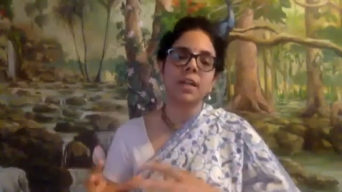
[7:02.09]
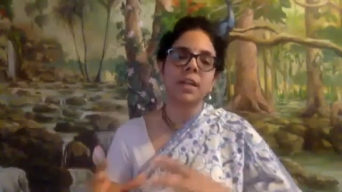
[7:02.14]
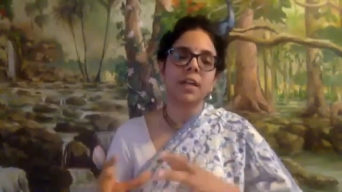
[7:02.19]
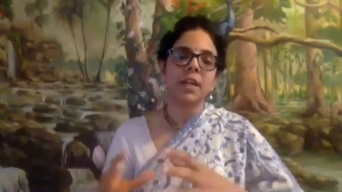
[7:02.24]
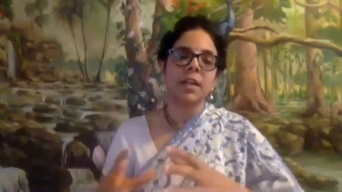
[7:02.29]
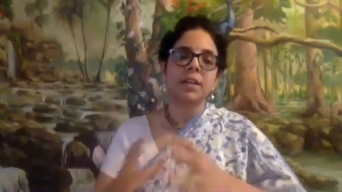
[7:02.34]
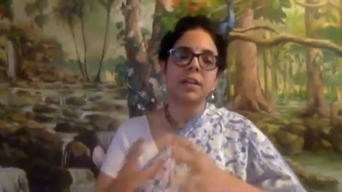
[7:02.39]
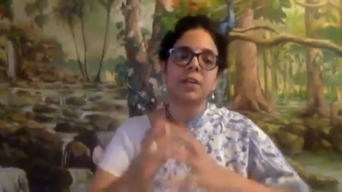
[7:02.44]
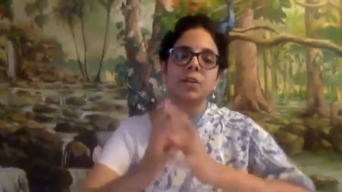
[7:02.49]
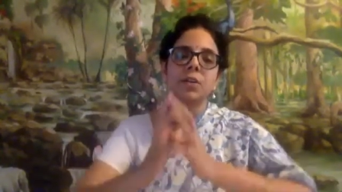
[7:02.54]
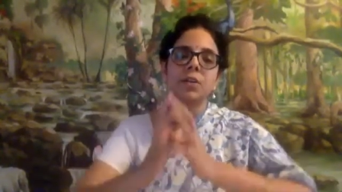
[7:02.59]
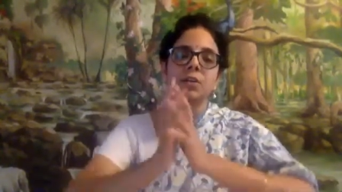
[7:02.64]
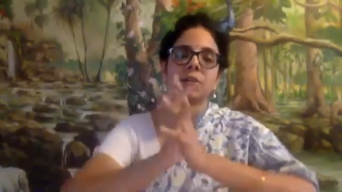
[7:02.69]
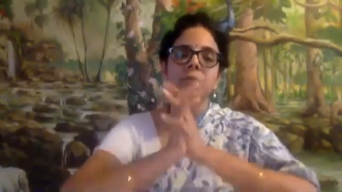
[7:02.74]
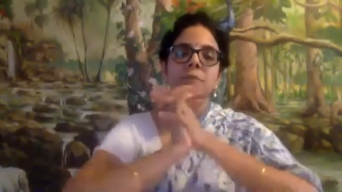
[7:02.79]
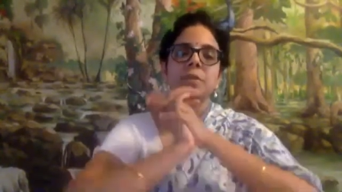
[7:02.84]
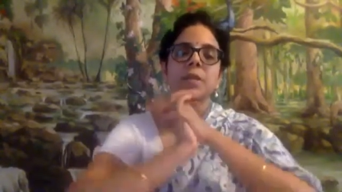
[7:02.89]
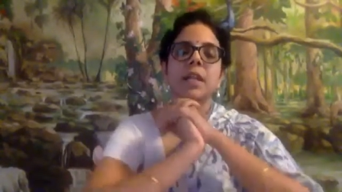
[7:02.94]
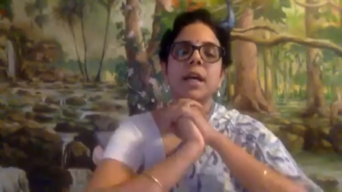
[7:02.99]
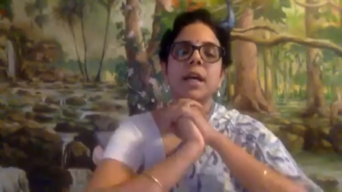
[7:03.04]

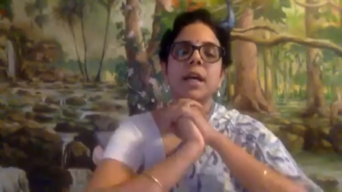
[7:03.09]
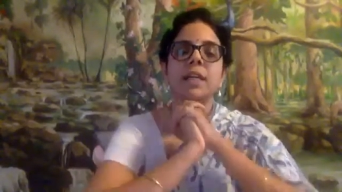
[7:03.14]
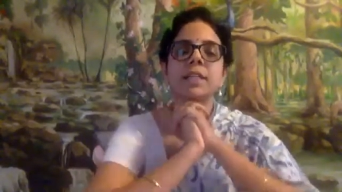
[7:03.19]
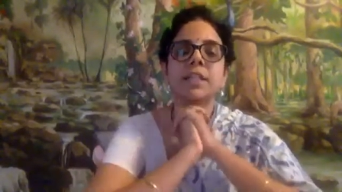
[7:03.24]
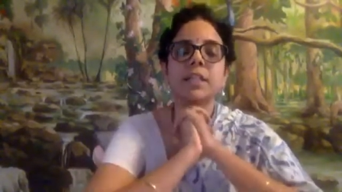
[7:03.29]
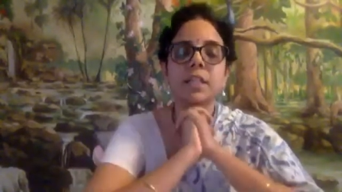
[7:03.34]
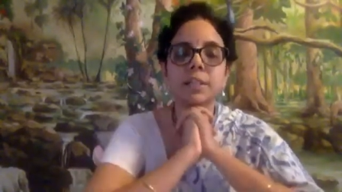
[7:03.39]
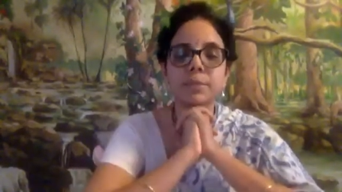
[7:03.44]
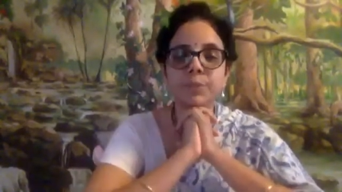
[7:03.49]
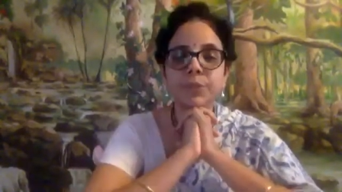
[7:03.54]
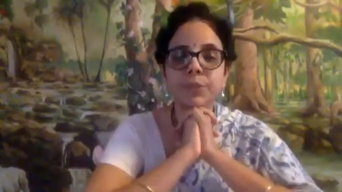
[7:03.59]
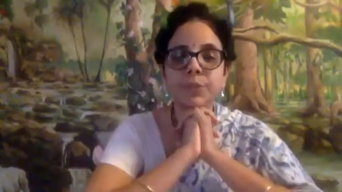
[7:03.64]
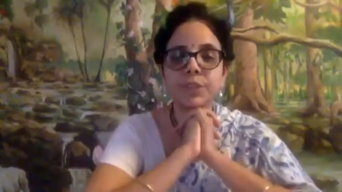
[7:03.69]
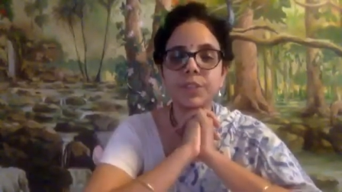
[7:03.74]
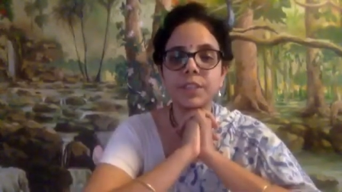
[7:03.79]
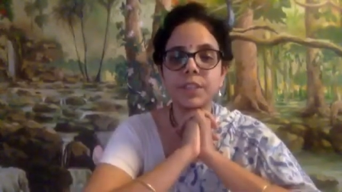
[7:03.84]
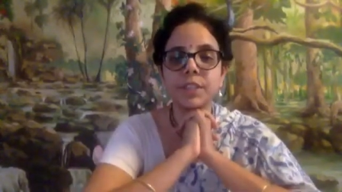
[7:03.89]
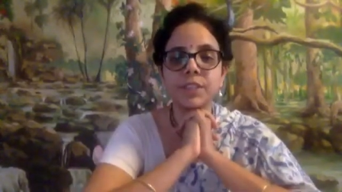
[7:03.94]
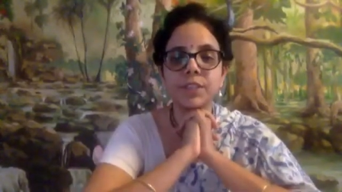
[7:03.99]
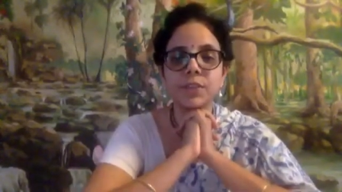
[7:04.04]
larger community.
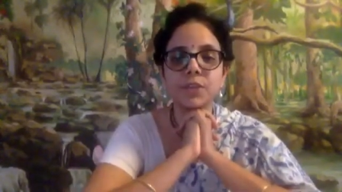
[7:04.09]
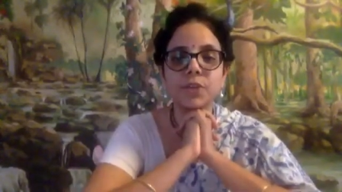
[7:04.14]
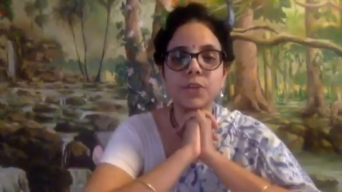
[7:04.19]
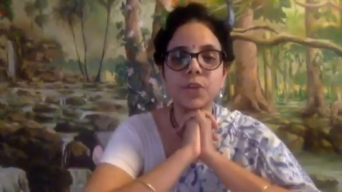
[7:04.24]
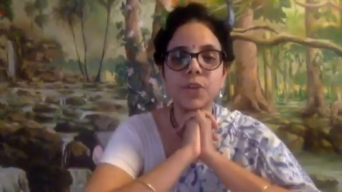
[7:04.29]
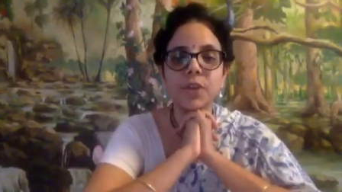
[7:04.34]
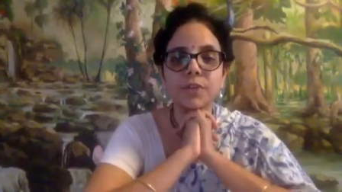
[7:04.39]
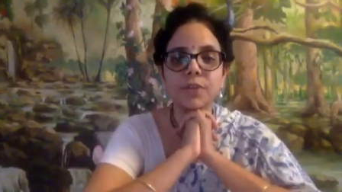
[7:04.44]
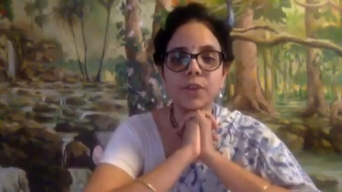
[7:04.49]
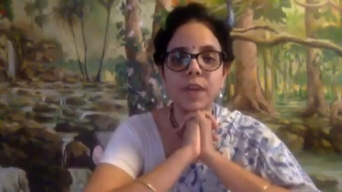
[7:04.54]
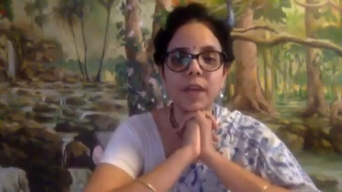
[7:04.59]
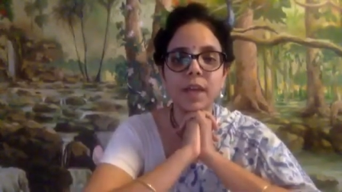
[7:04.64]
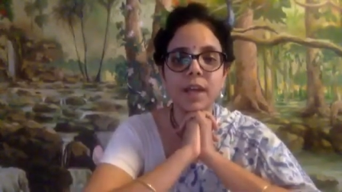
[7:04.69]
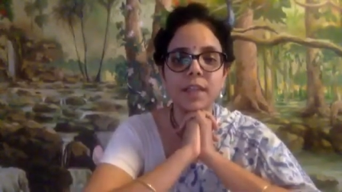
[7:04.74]
So you have to ask,